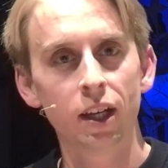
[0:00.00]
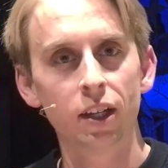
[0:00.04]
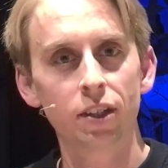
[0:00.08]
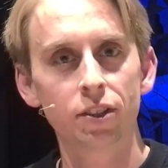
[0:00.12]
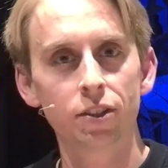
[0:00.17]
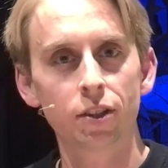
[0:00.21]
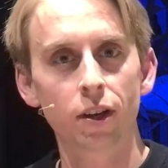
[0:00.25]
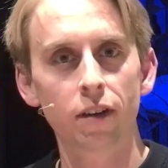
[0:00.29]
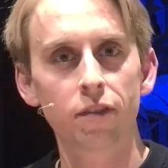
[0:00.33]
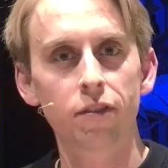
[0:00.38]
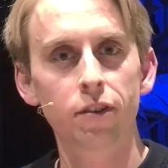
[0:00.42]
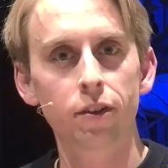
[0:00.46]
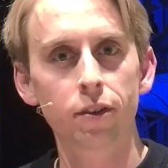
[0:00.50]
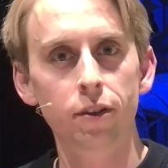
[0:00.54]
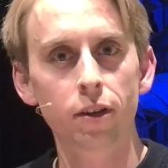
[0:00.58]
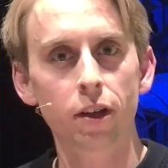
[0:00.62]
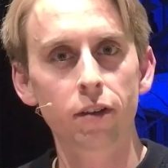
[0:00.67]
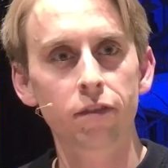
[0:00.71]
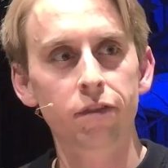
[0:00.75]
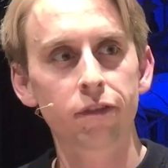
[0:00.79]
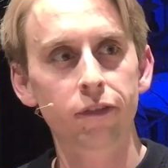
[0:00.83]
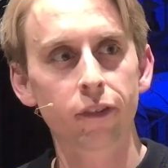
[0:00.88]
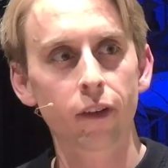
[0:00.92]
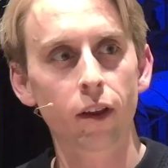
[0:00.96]
So if you not
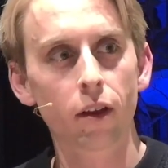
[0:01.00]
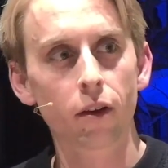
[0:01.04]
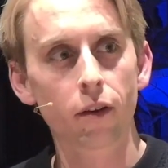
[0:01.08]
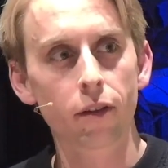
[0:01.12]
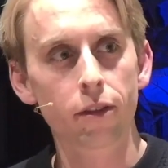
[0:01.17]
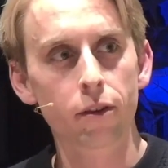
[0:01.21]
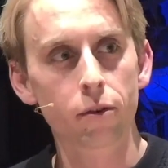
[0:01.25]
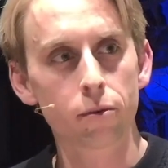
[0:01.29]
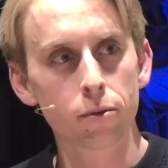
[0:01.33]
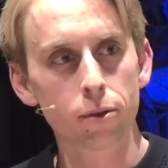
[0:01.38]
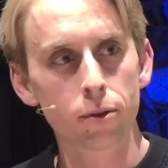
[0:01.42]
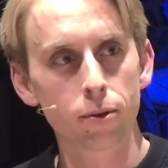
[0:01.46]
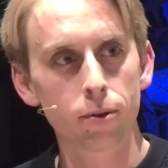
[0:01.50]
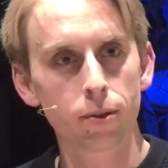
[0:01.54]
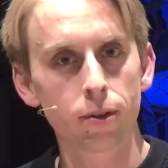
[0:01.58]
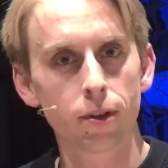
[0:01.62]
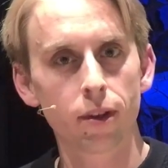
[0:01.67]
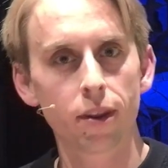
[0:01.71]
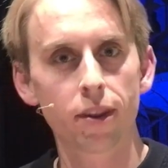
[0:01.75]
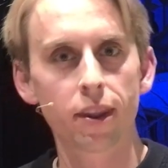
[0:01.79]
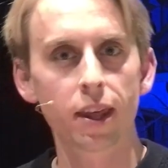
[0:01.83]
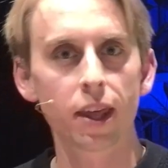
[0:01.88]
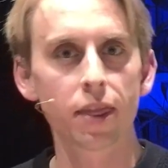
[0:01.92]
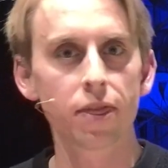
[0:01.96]
follow the route
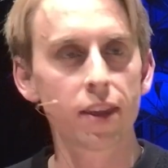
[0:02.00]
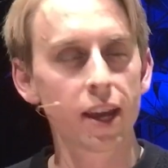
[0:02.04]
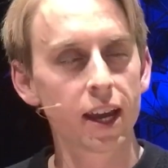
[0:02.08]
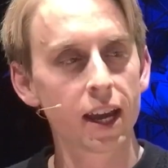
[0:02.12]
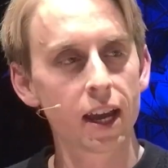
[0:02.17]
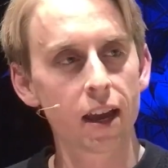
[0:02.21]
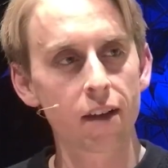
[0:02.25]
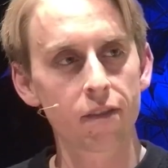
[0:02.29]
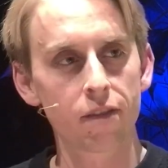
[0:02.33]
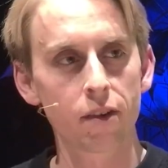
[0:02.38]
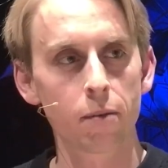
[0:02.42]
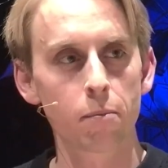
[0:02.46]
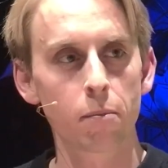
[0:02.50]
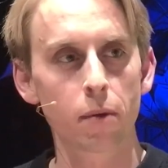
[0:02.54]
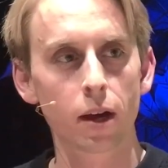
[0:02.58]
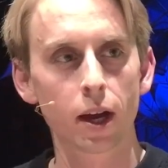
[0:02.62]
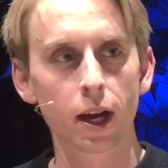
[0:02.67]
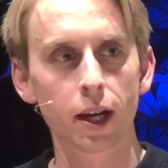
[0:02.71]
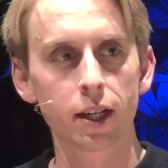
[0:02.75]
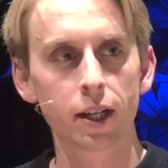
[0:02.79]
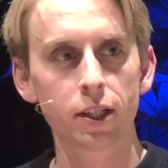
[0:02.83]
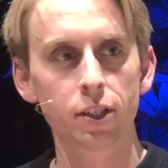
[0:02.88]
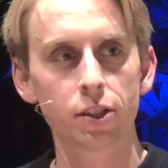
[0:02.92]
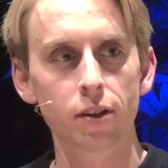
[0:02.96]
that they have in
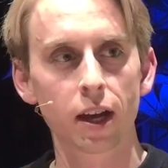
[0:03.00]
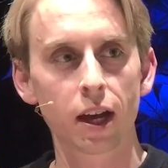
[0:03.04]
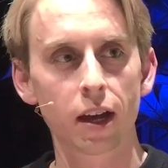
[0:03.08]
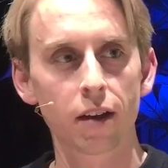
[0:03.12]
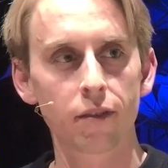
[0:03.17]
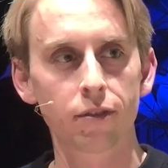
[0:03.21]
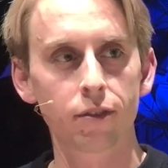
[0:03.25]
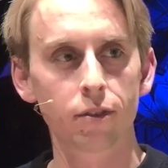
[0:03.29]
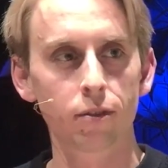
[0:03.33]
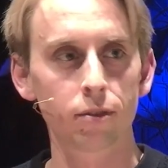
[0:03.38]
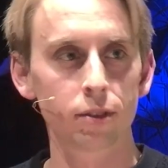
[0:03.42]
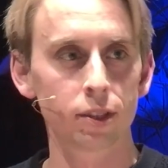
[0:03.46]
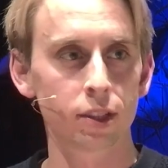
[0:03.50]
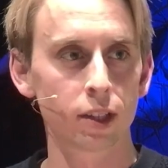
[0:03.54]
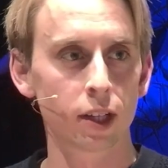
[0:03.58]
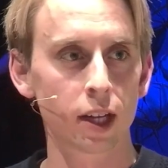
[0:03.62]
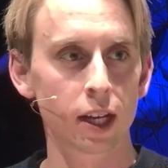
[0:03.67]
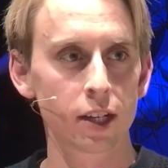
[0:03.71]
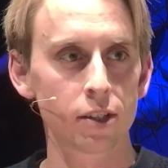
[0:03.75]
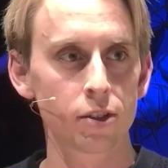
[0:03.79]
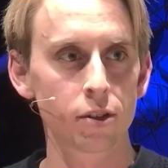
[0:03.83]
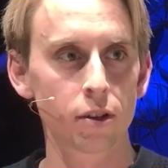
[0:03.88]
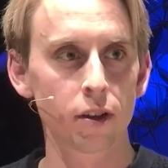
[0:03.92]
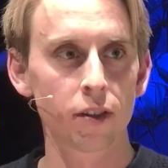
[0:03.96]
mind, you have to
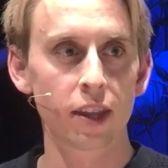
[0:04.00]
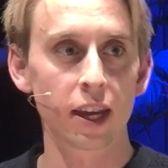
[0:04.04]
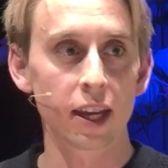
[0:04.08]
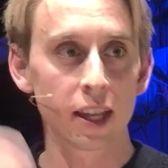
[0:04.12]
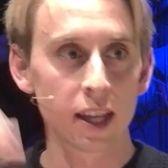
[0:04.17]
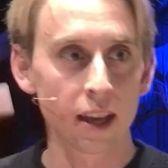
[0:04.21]
reschedule, and they have